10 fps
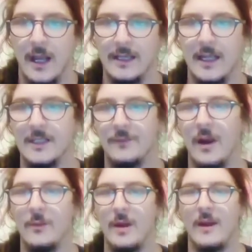In the next
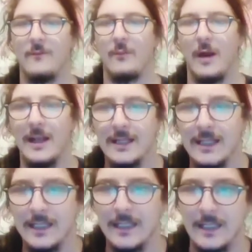fight, we have
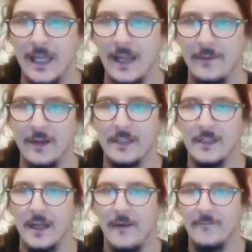Brandon
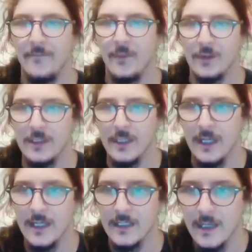Davis
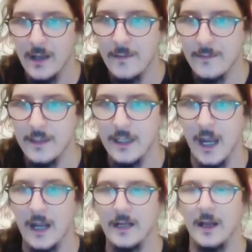versus
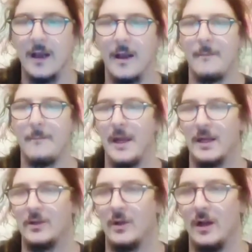Diana
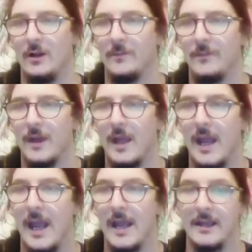Bagatelle.
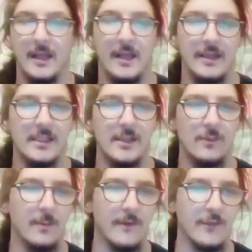And this is
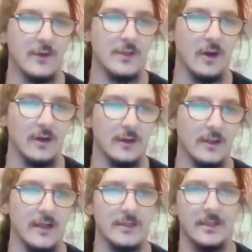where my first dog of
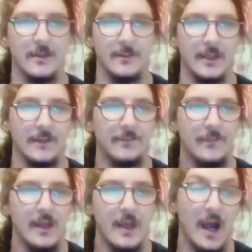the night is going to be.
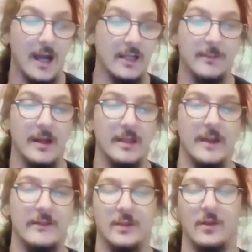I like Brandon
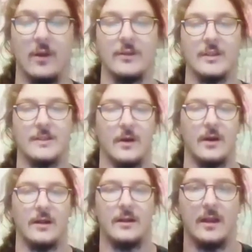Davis a lot in this
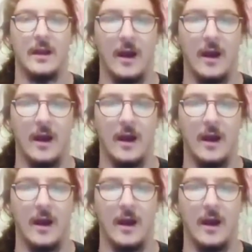spot.